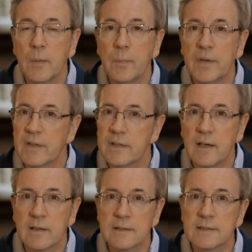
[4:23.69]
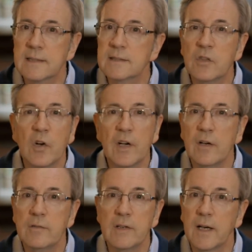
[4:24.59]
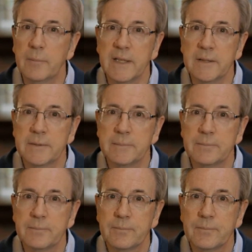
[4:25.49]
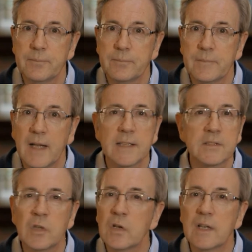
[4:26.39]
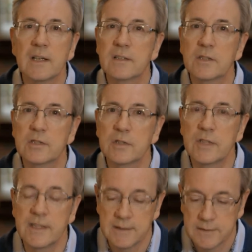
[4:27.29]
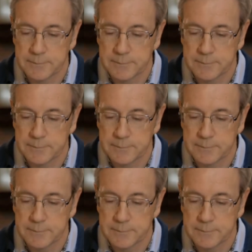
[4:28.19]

but the darkness has not overcome it," has not understood it.